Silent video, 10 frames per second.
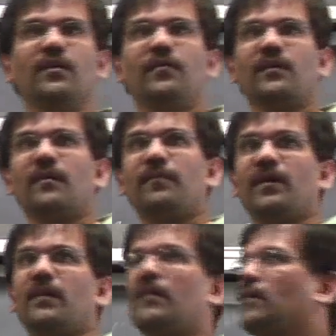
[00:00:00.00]
of a
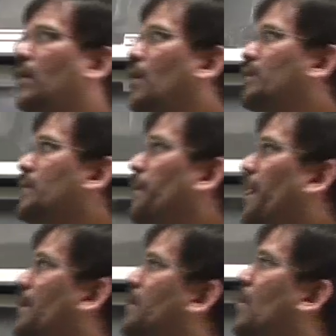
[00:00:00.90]
compiler course.
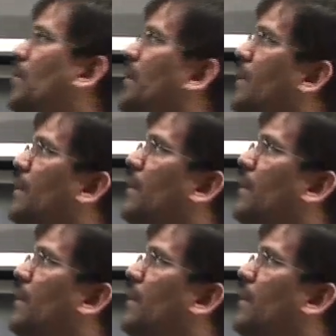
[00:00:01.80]
So